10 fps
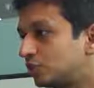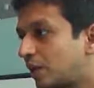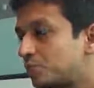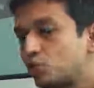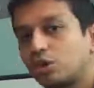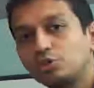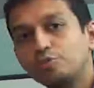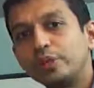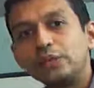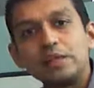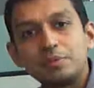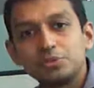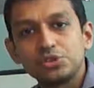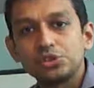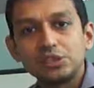I'm sure you've been in that
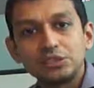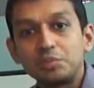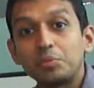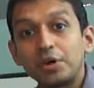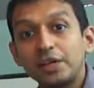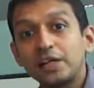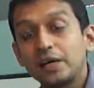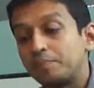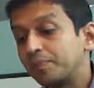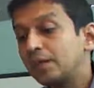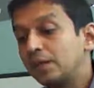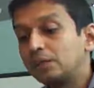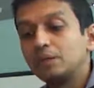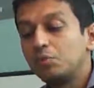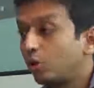position at some point in time.
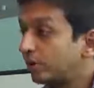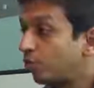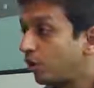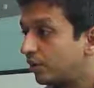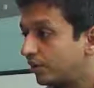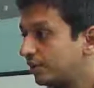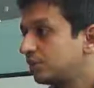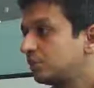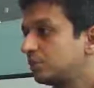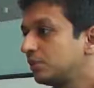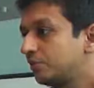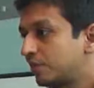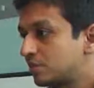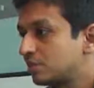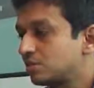They're more involved
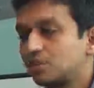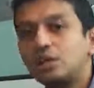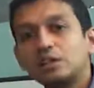investors.